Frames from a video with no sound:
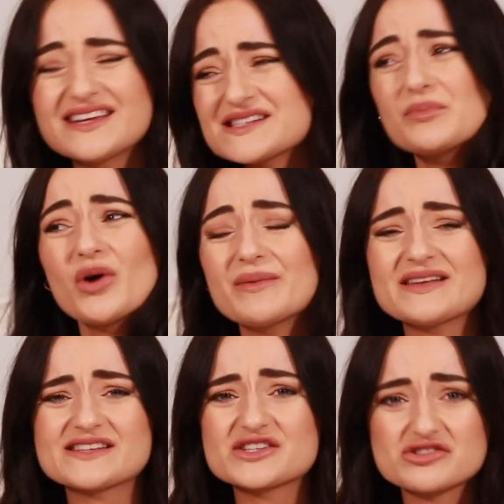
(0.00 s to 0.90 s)
these
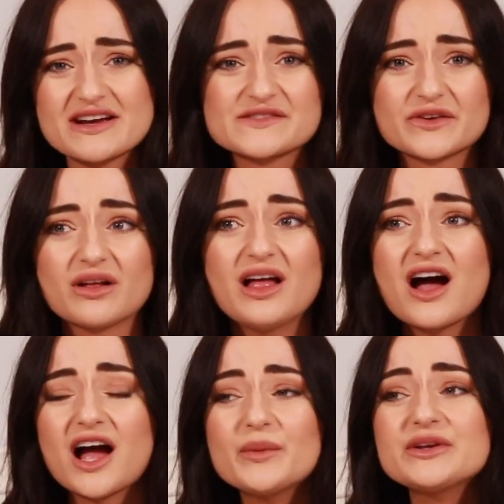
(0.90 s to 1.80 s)
appointments are stressful.
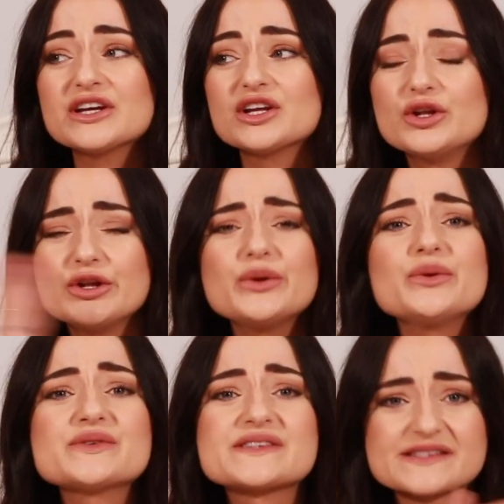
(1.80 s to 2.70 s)
I would
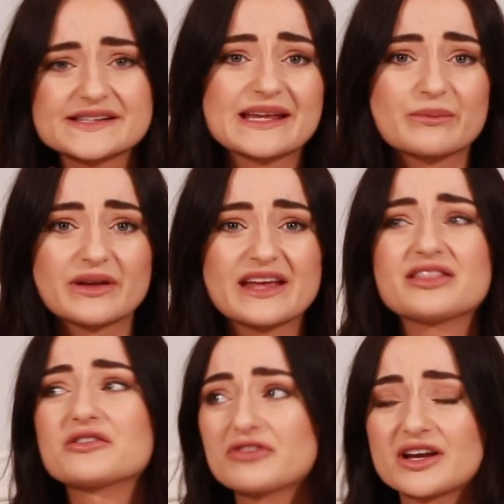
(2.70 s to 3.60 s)
lose sleep
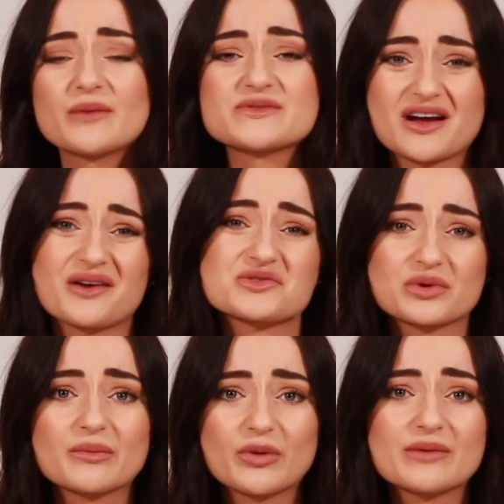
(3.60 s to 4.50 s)
in the run-up to going to
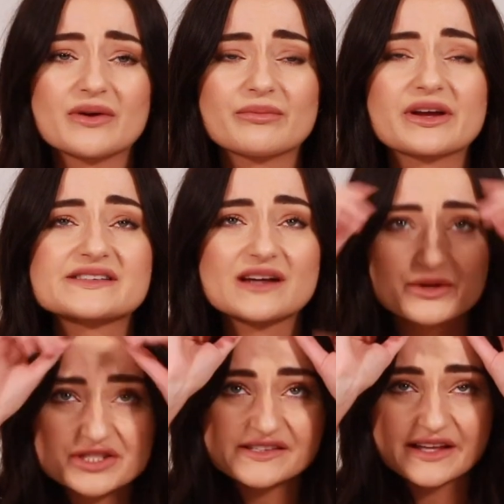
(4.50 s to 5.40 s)
an appointment because I
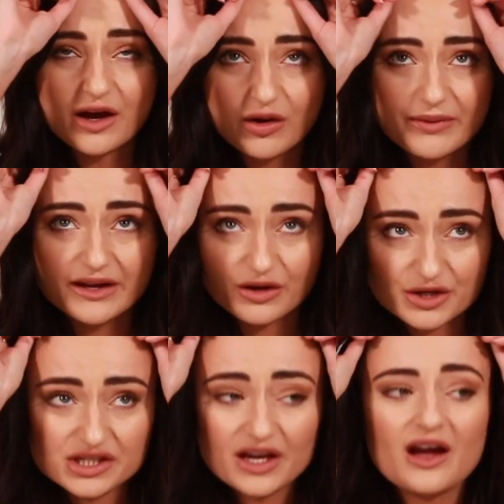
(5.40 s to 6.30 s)
would just think, oh my
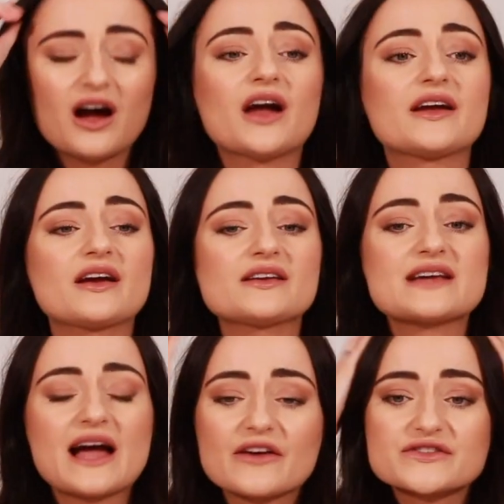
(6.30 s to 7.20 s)
gosh, I am going
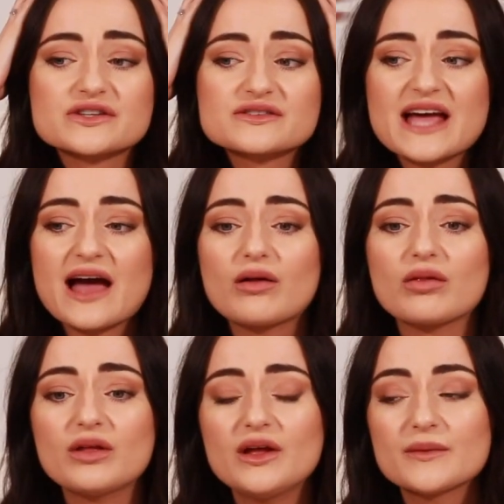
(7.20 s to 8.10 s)
to have to
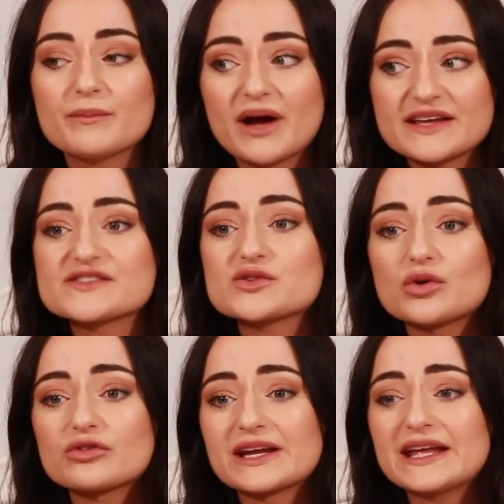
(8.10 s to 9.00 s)
tell my
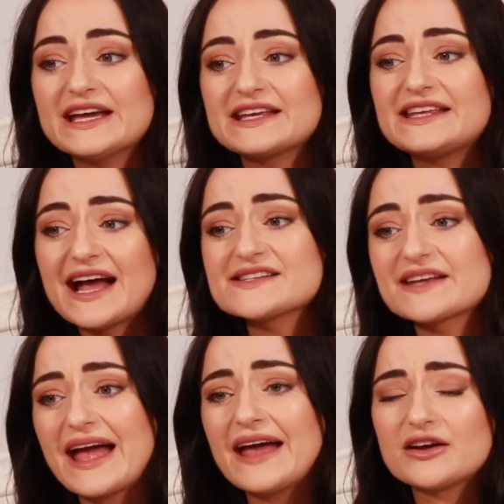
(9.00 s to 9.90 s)
story yet
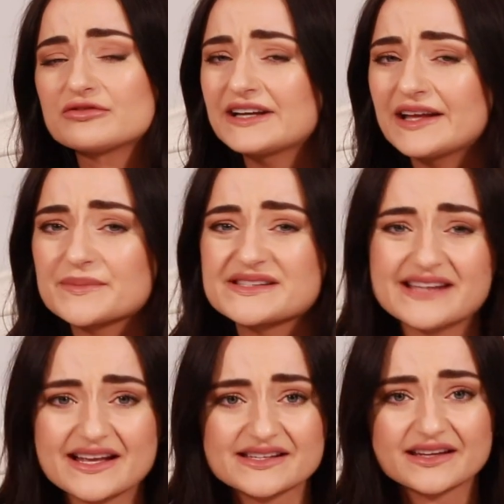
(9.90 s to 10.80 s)
again, a really
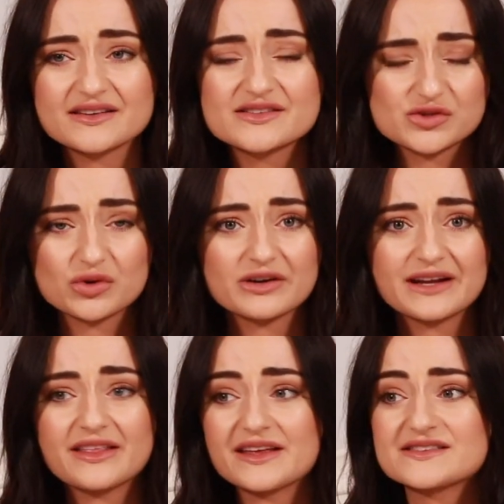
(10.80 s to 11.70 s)
upsetting
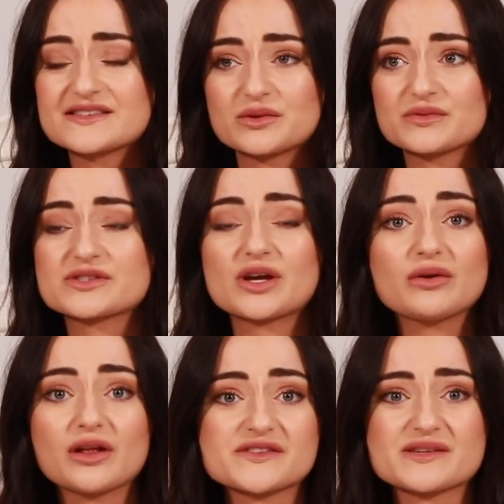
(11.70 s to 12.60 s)
story that is still
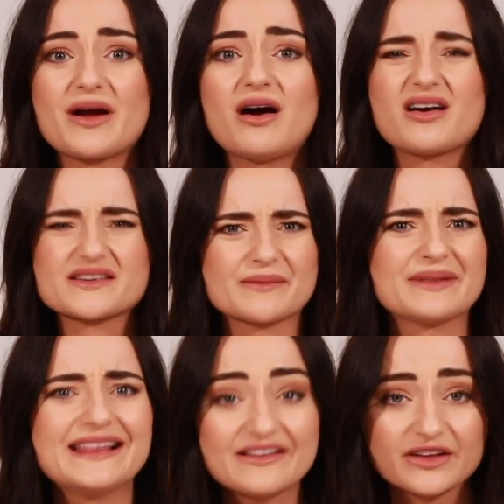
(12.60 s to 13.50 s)
so close to my heart because I'm
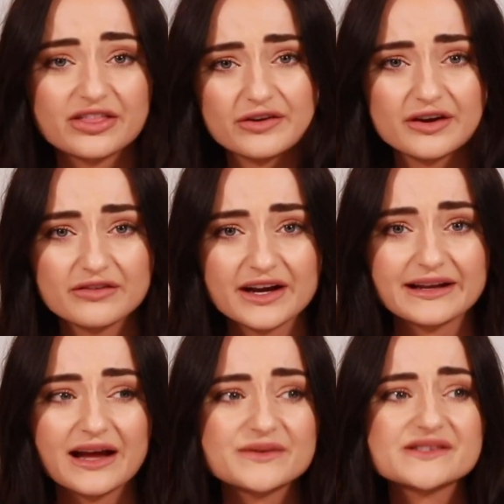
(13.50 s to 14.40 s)
living through it right
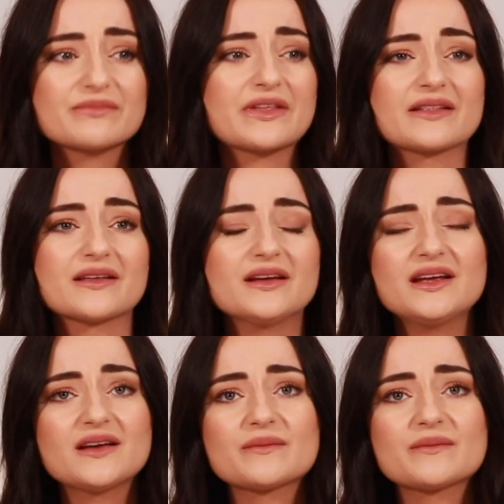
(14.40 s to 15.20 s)
now, something that